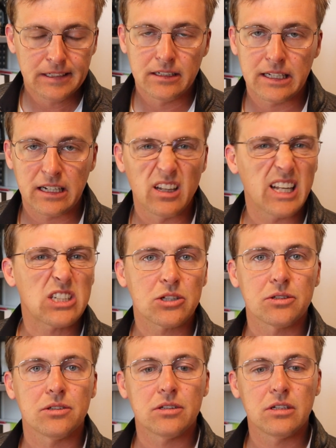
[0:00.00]
like
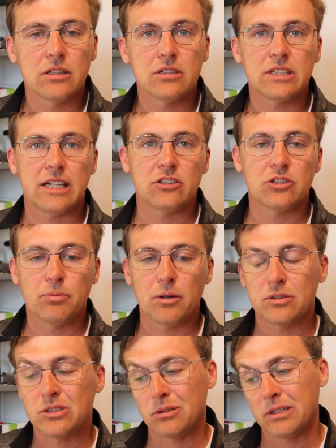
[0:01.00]
electrical style
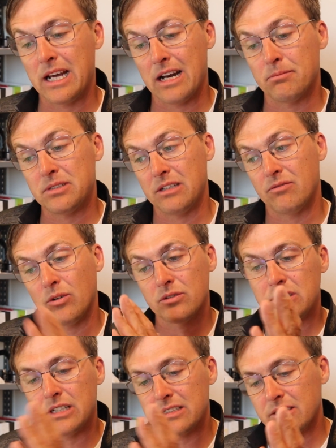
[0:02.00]
smoke. So again, I'm seeing
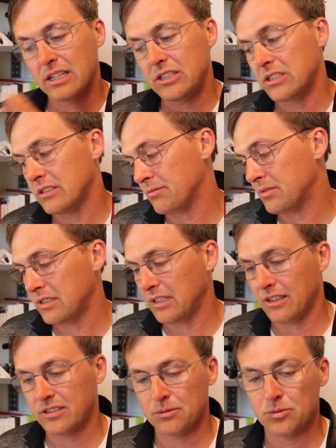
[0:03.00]
voltage oscillations. I'm seeing
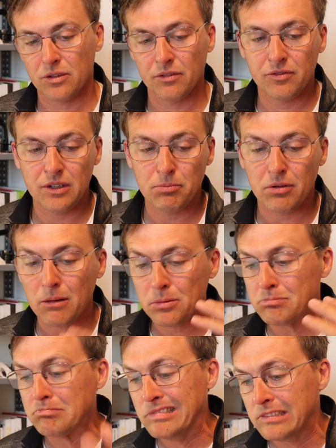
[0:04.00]
some sort of feed problem,